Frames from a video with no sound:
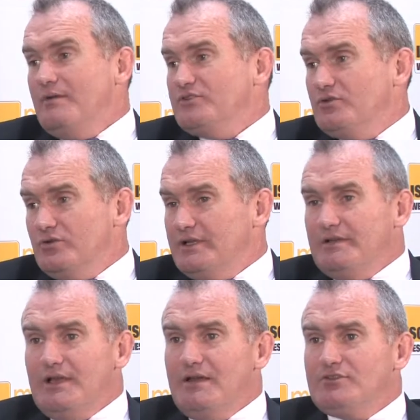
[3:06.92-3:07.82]

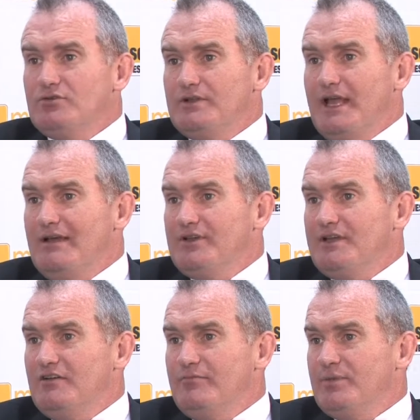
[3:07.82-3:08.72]
Absolutely. Having
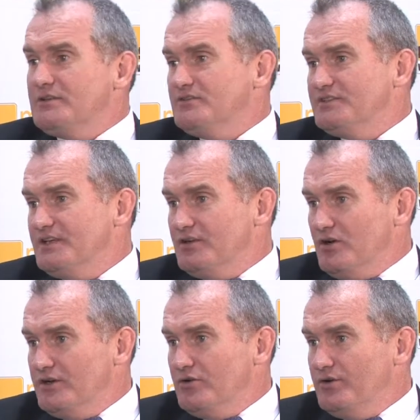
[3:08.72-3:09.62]
enough pixels on
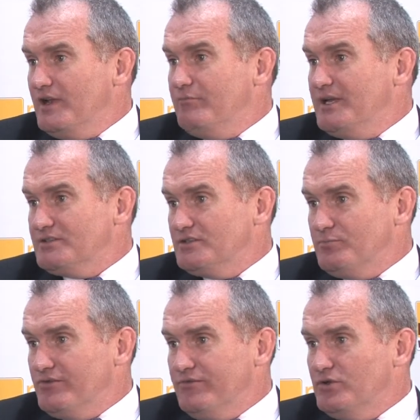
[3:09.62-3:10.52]
target or enough
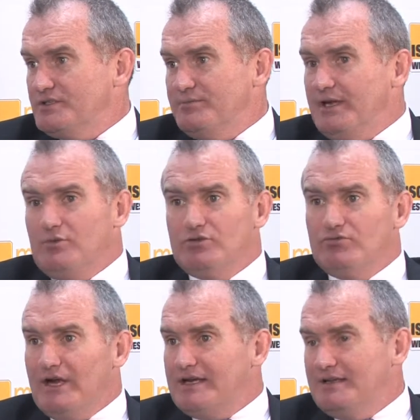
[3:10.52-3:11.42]
pixels per foot to be able to
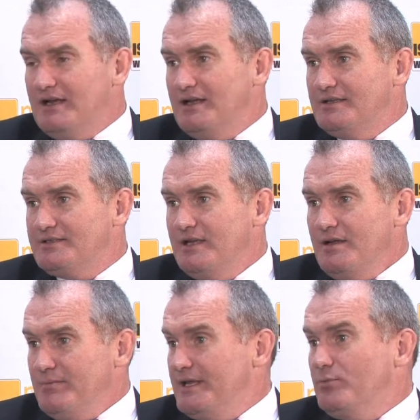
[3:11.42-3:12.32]
recognize
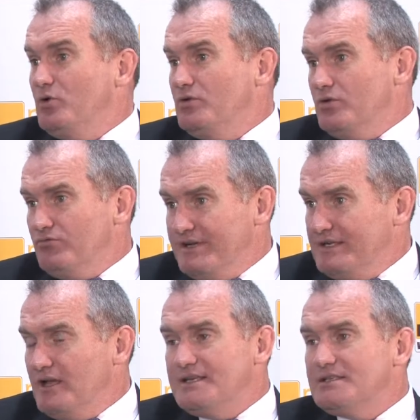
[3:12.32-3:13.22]
people or
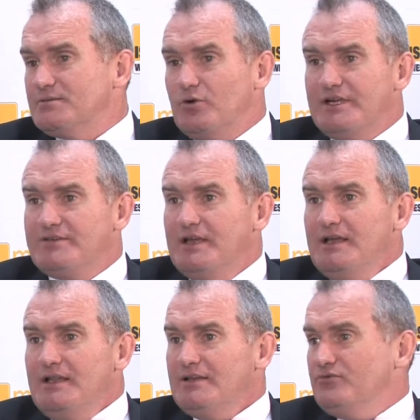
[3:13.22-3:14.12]
read license plates,
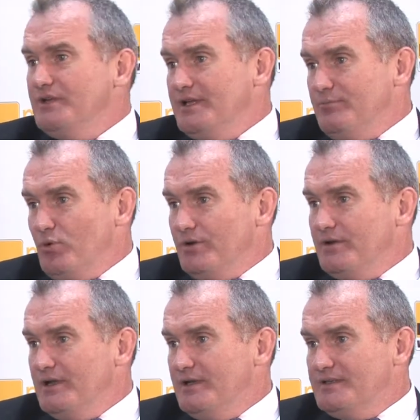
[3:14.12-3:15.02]
that's really
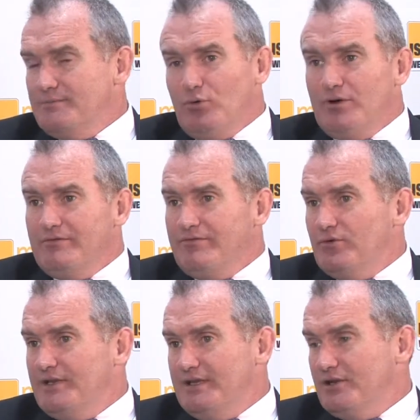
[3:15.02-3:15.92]
important. And it's important
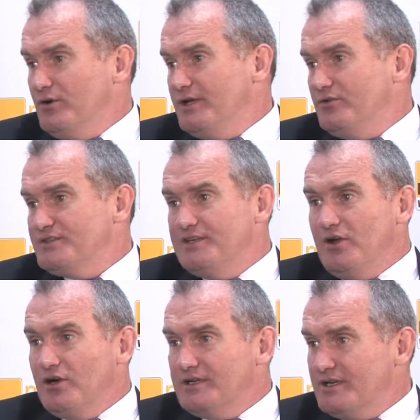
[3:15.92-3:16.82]
for the integrators and
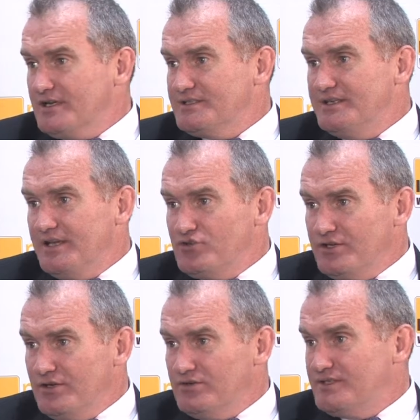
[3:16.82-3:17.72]
the architects and the
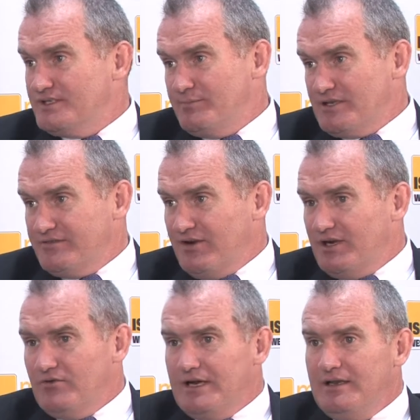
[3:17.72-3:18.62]
engineers to
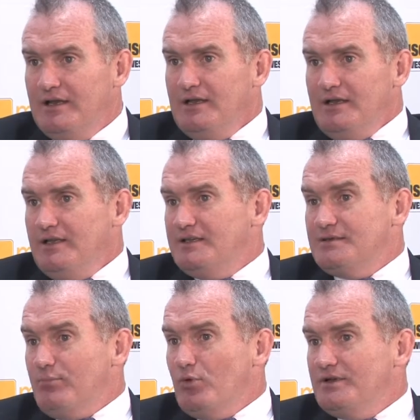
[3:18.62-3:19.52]
specify it right. And
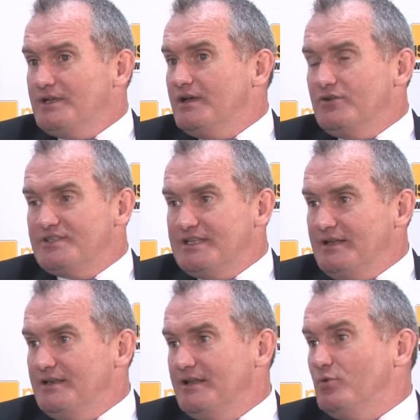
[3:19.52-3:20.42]
it's important to
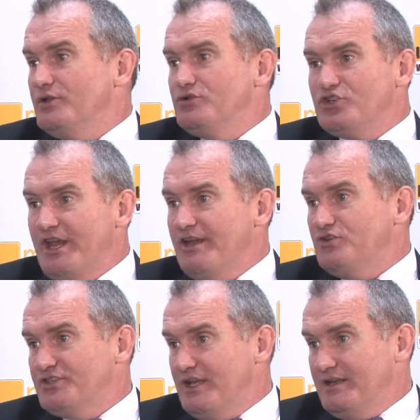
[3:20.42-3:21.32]
understand that when you
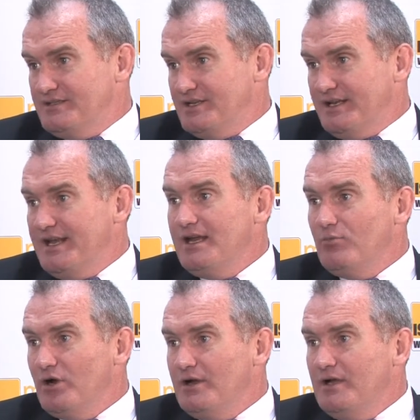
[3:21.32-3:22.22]
change settings in a
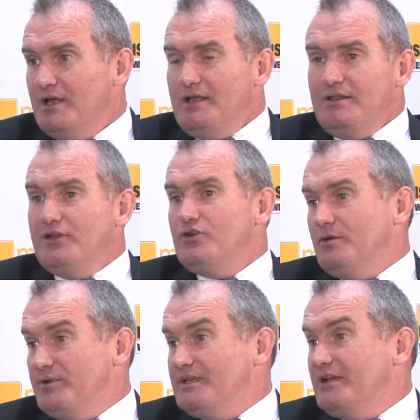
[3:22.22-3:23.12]
camera, that you
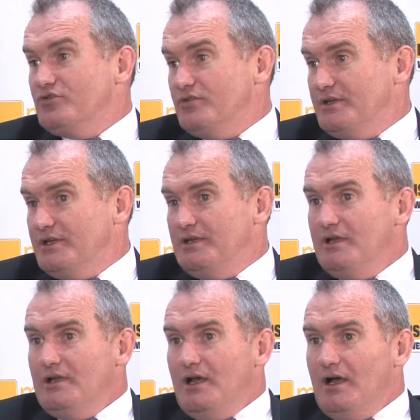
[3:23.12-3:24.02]
could potentially
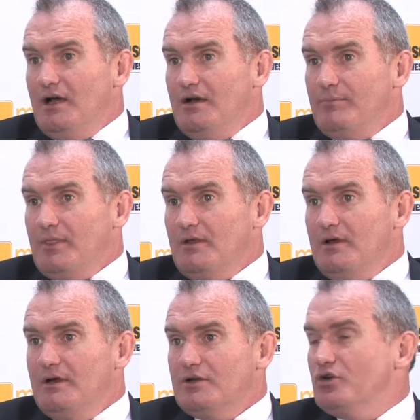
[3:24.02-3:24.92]

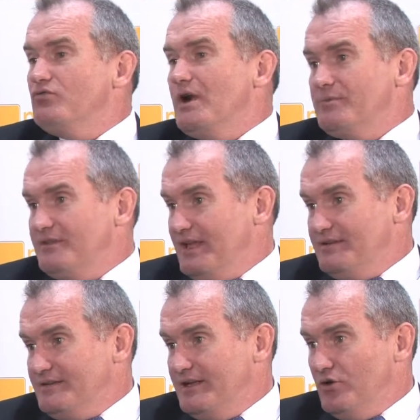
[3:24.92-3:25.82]
corrupt
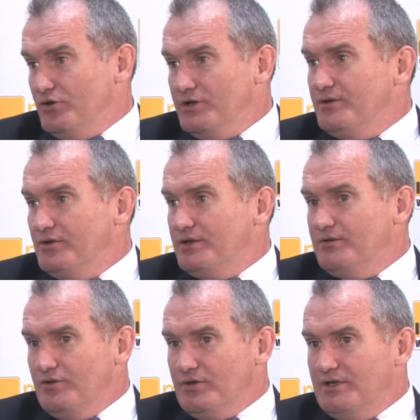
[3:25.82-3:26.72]
that data, or you
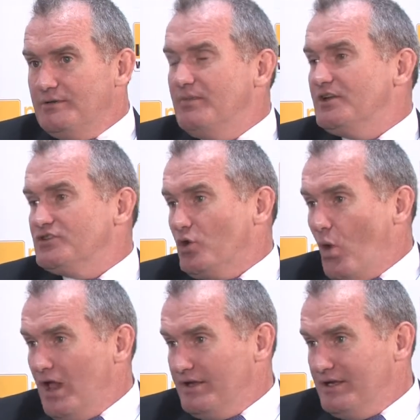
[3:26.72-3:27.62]
can diminish the
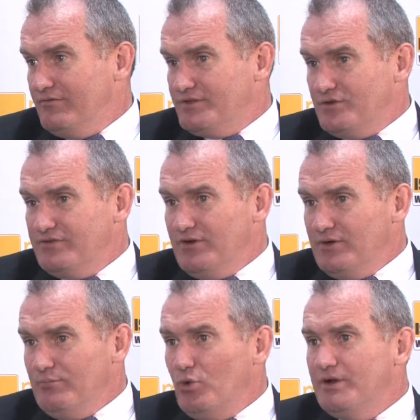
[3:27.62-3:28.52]
quality of it. So it's
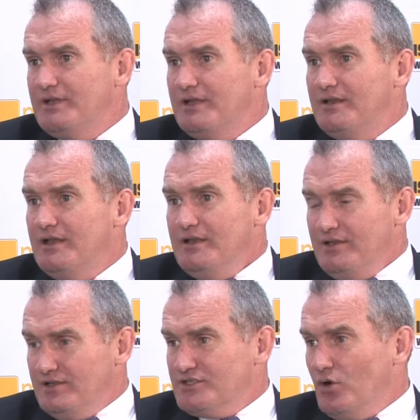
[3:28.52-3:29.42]
very important that
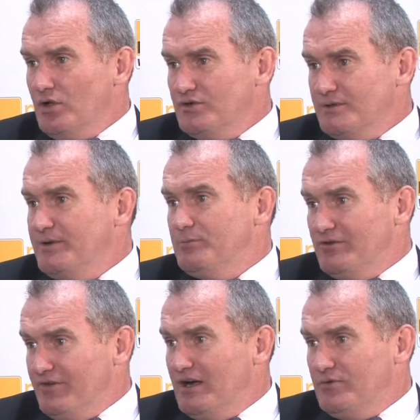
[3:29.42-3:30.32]
the installers, the people
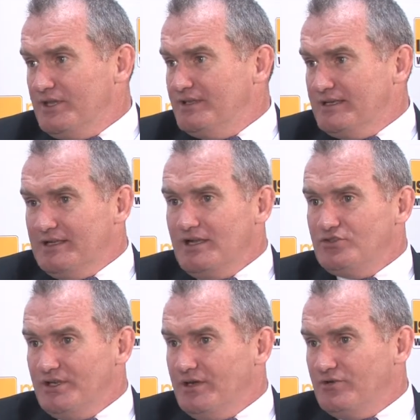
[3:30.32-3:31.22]
involved with the
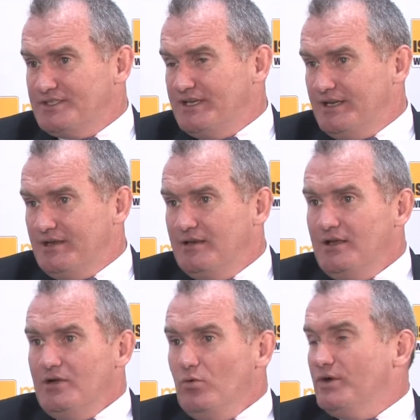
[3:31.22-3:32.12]
technology, understand
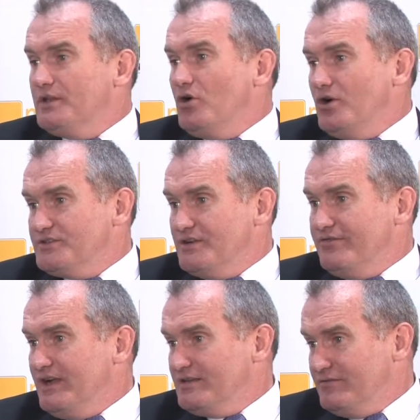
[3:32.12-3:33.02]
what the cause and
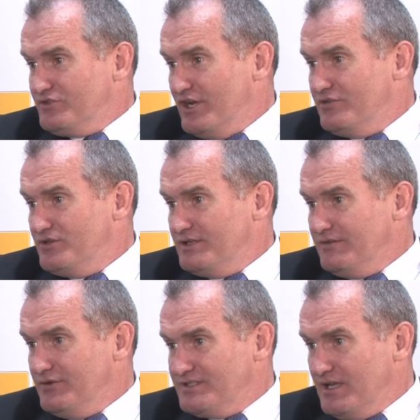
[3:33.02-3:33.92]
effect of changing
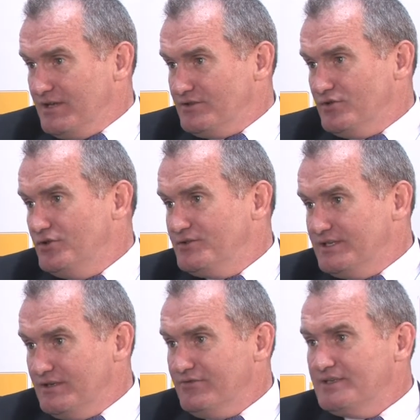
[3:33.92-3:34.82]
different settings or
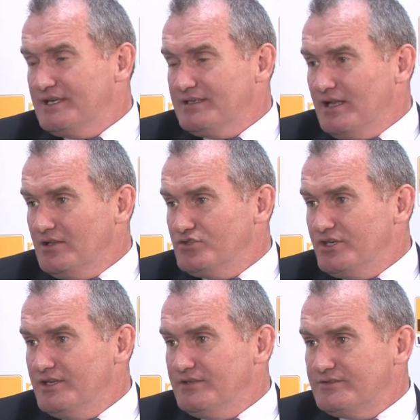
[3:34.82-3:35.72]
using different
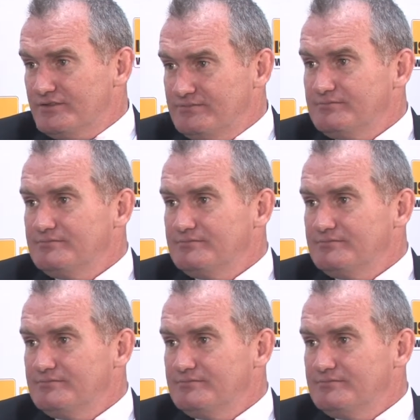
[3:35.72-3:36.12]
technology is.